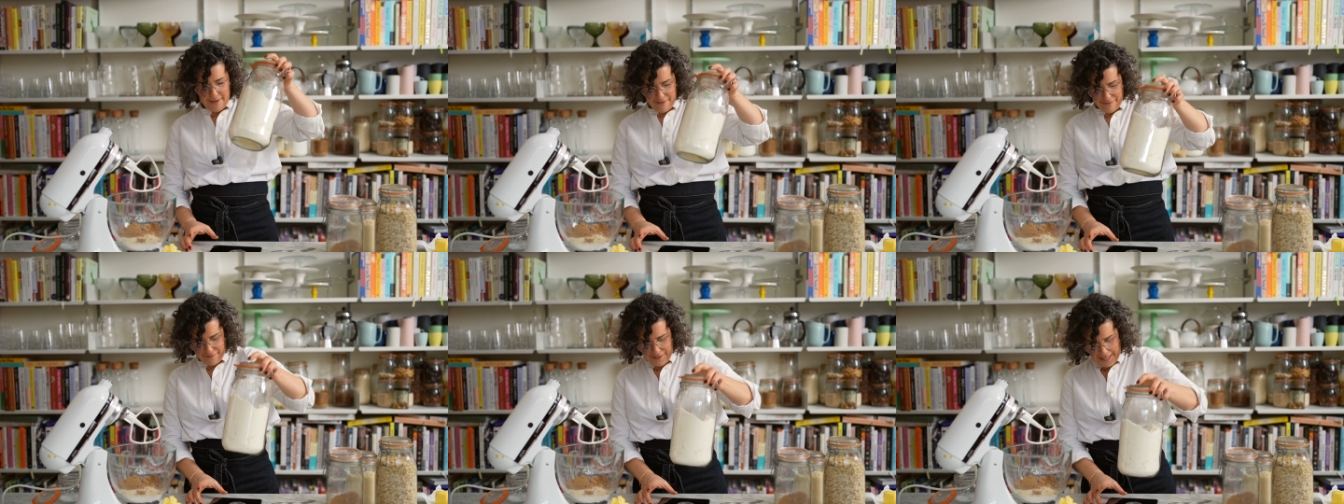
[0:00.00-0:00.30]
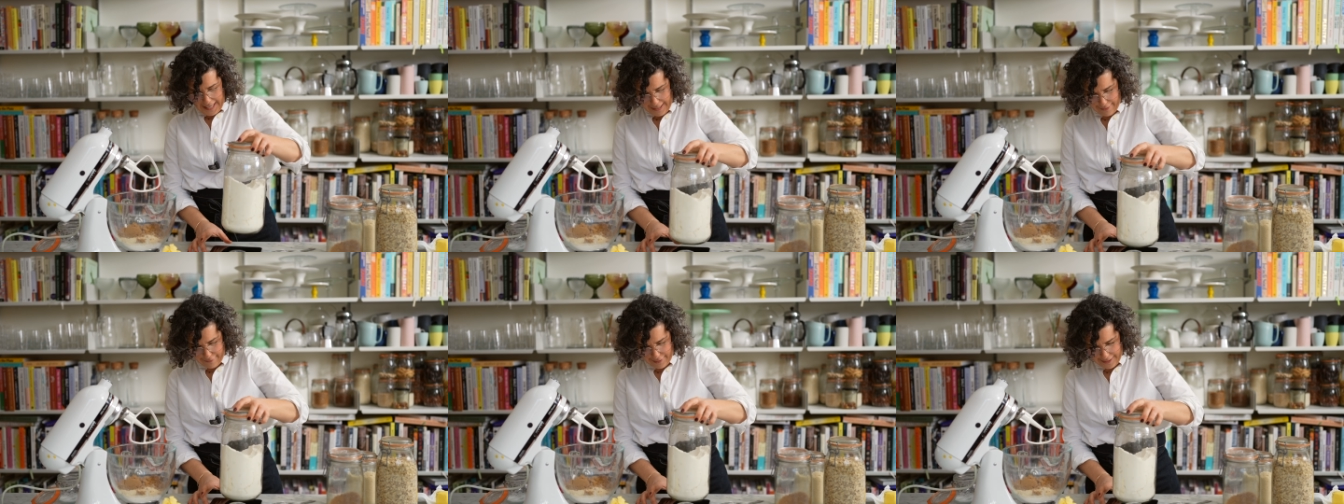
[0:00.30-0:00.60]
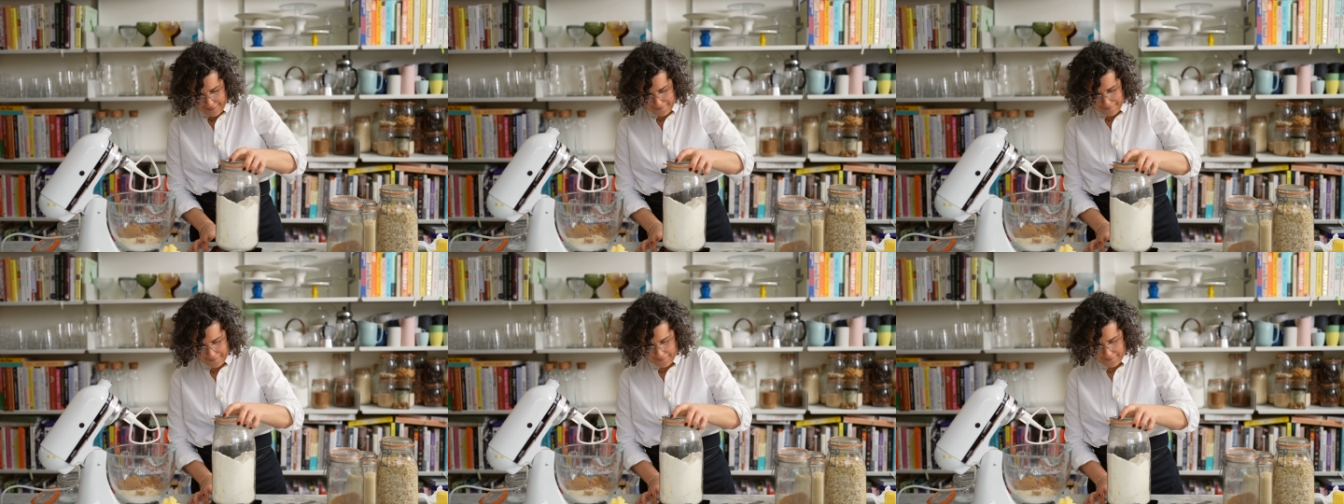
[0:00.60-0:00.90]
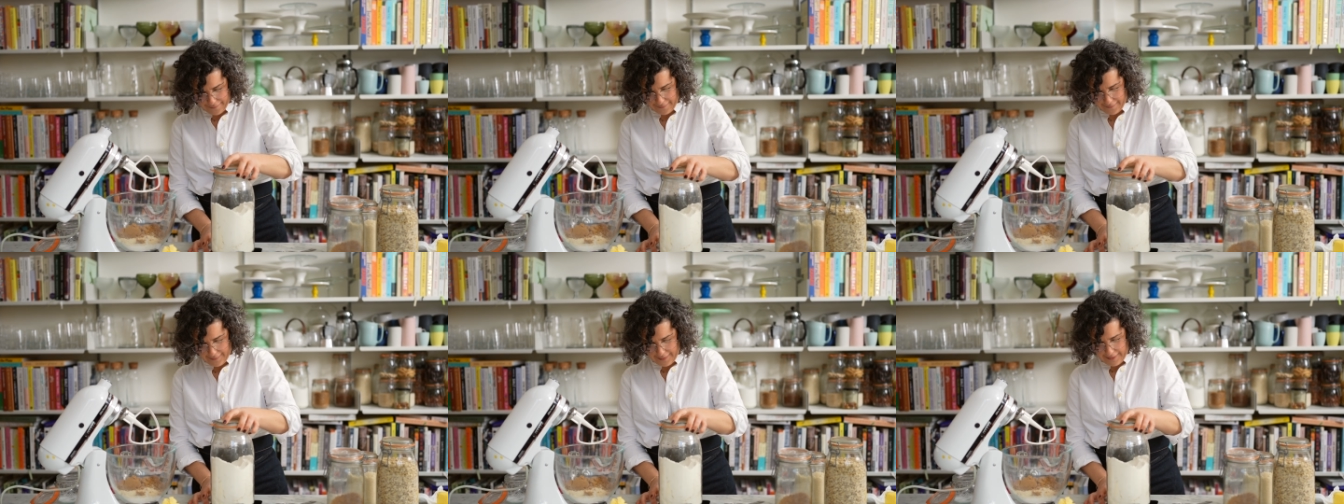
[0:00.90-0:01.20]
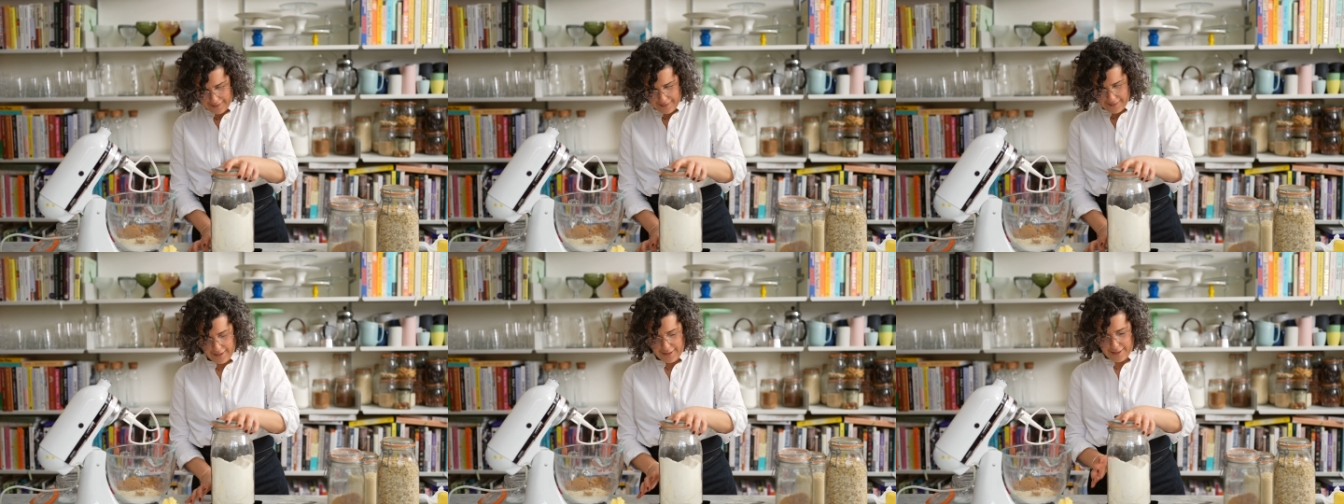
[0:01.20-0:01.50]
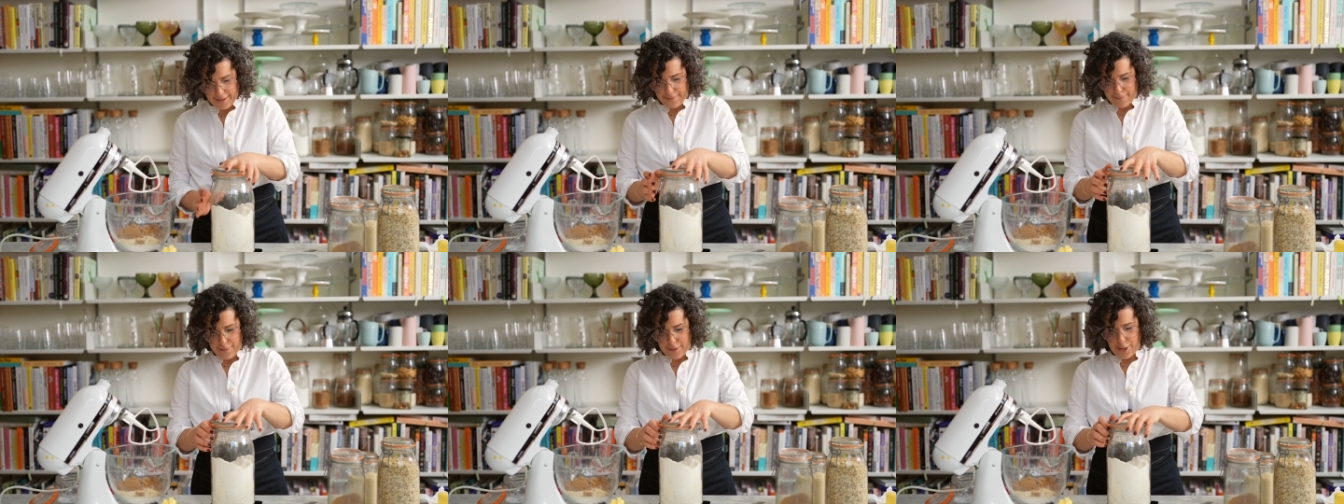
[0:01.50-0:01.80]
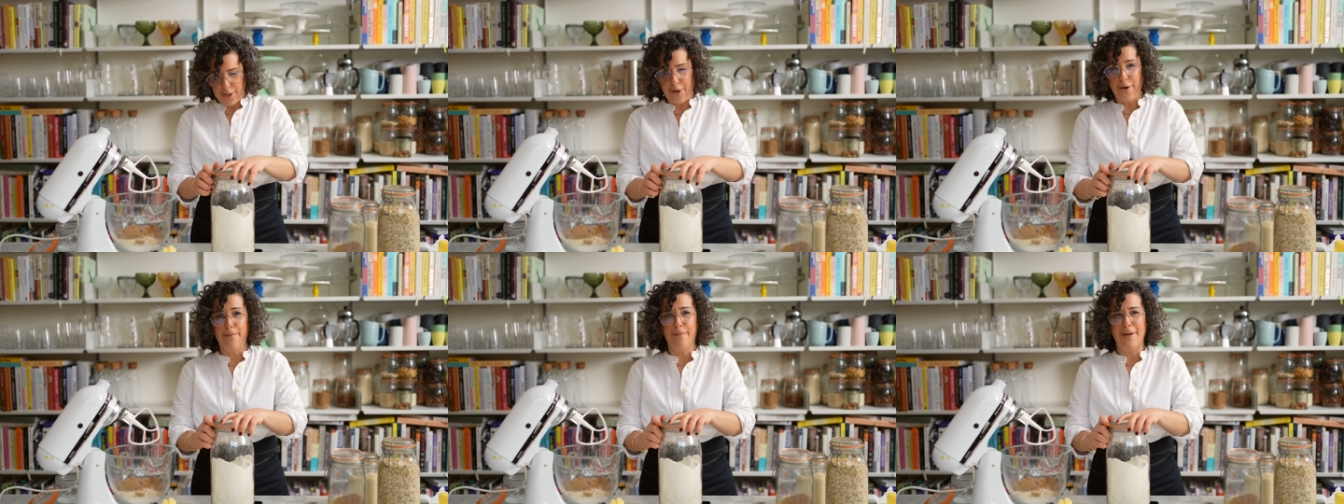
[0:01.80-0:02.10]
my flour. Going to put
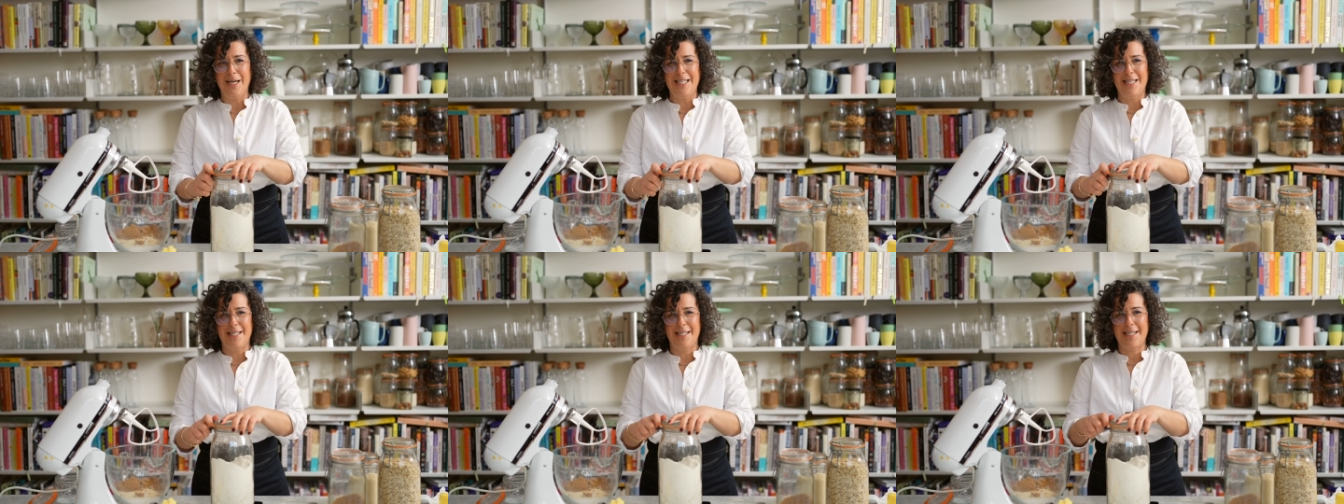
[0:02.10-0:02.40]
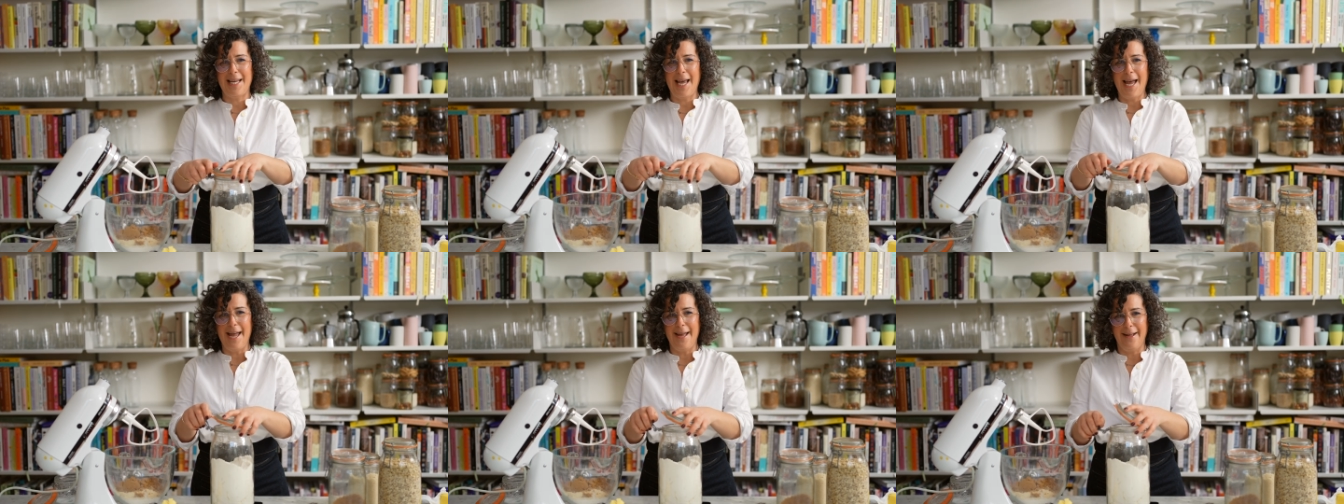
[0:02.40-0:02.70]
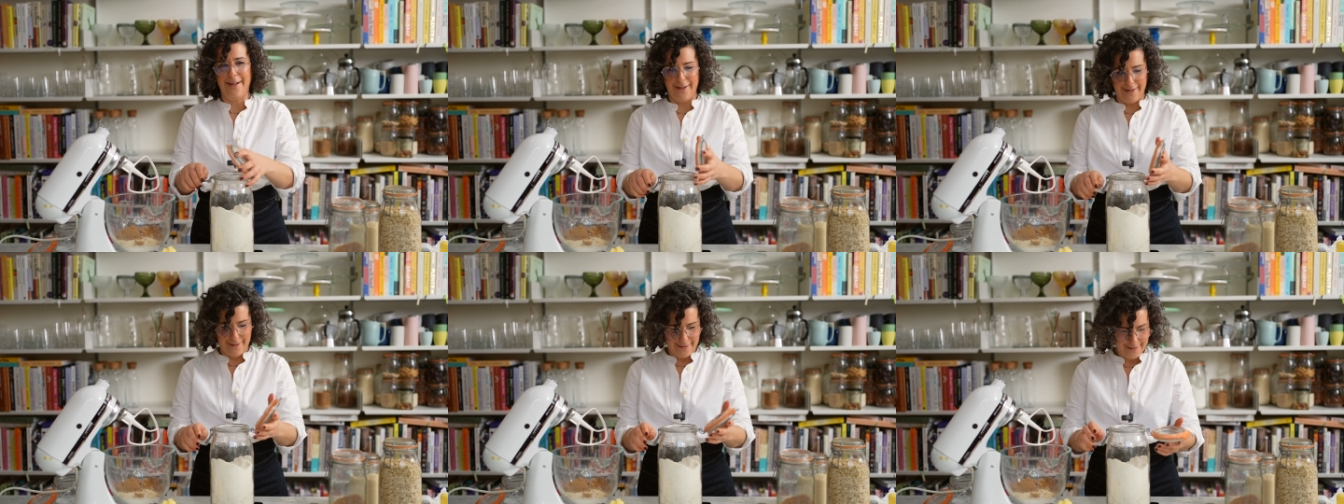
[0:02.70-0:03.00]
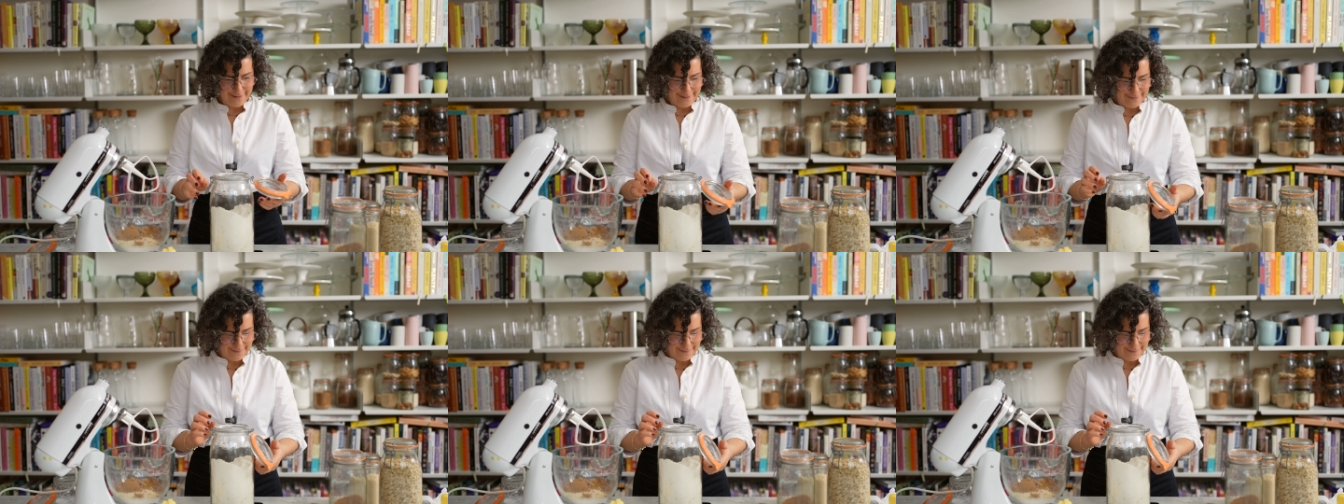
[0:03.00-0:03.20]
it on my scale.